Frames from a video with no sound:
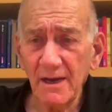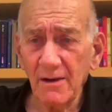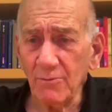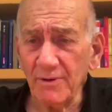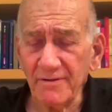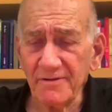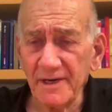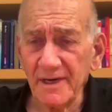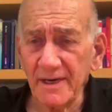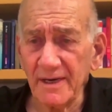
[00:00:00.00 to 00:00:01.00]
with
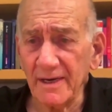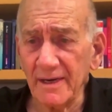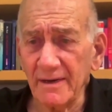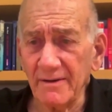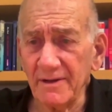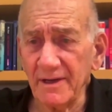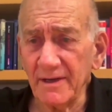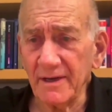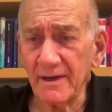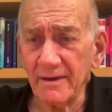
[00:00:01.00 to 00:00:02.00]

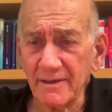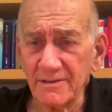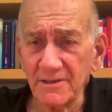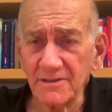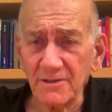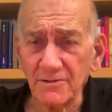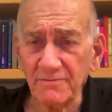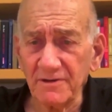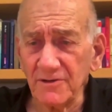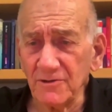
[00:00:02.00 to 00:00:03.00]
the assistance
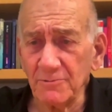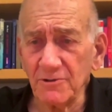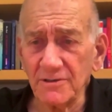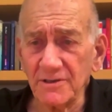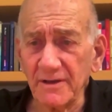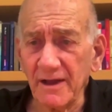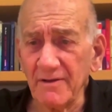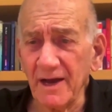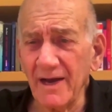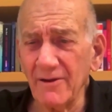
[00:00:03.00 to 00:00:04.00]
of the Egyptians and
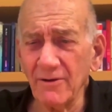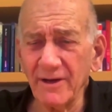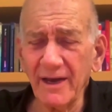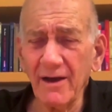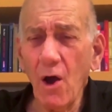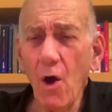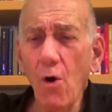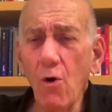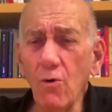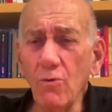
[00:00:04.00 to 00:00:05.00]
other. I don't care
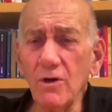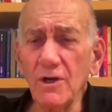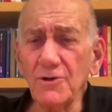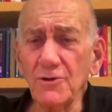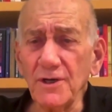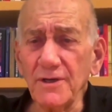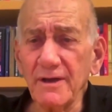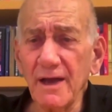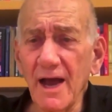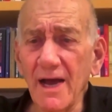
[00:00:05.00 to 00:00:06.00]
who will do it.
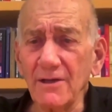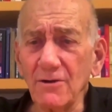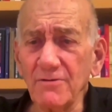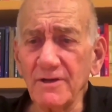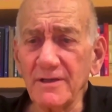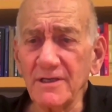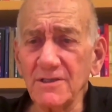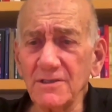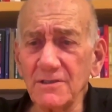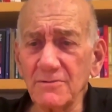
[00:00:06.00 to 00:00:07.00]
I know that
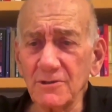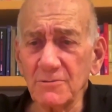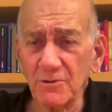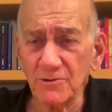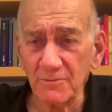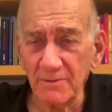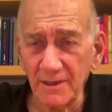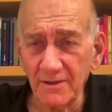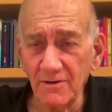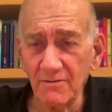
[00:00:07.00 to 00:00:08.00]
this is the
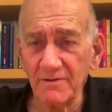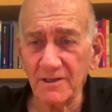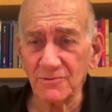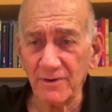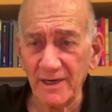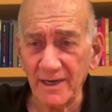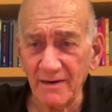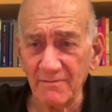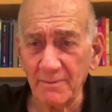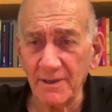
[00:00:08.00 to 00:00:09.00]
responsibility of the Israeli
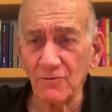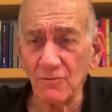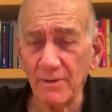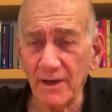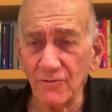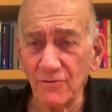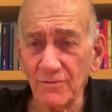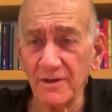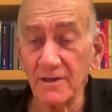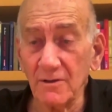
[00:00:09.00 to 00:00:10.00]
government to make sure
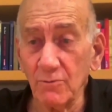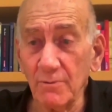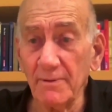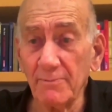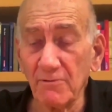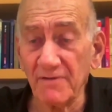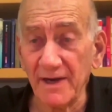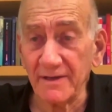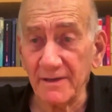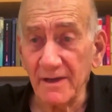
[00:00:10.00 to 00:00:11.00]
that it will be
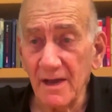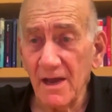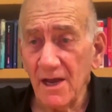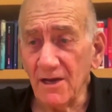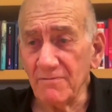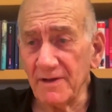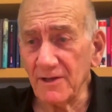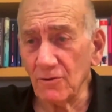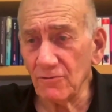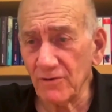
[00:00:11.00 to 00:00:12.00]
provided. If they
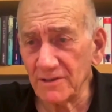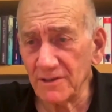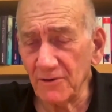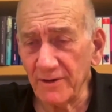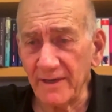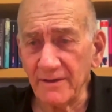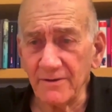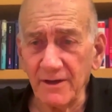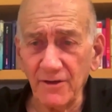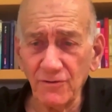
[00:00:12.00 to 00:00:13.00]
don't trust the
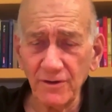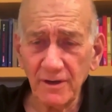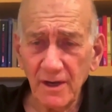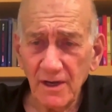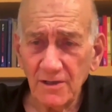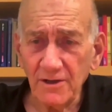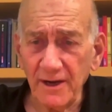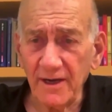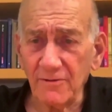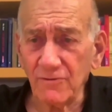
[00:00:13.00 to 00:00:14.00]
United Nations, they
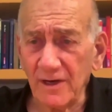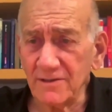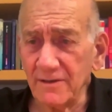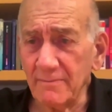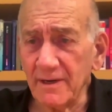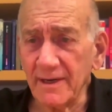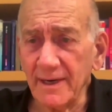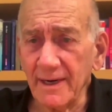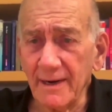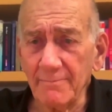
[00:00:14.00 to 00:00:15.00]
can trust an
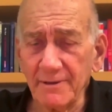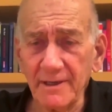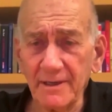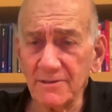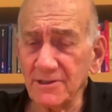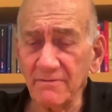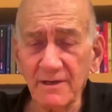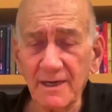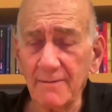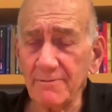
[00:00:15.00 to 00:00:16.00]
American company, a civil
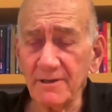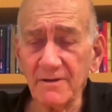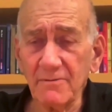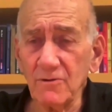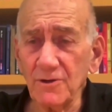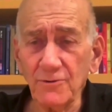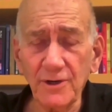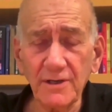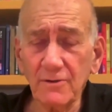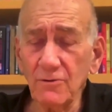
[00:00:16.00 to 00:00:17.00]
company that will do
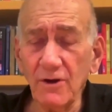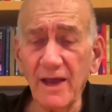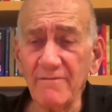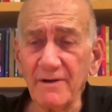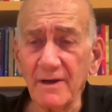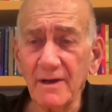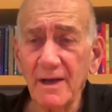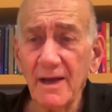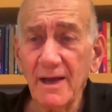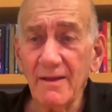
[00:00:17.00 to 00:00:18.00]
it, whoever.
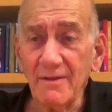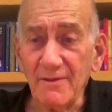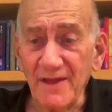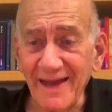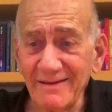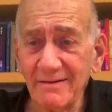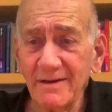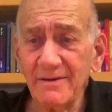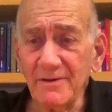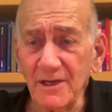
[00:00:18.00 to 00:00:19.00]
That
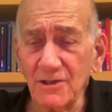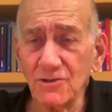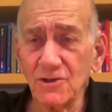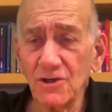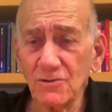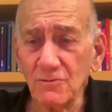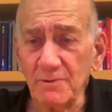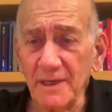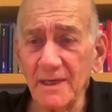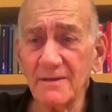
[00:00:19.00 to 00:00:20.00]
needs to
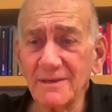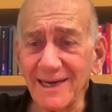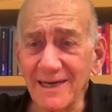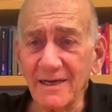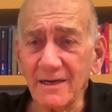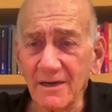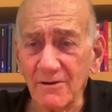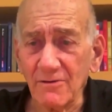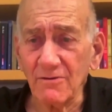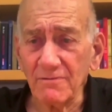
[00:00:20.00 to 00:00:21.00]
be taken care of.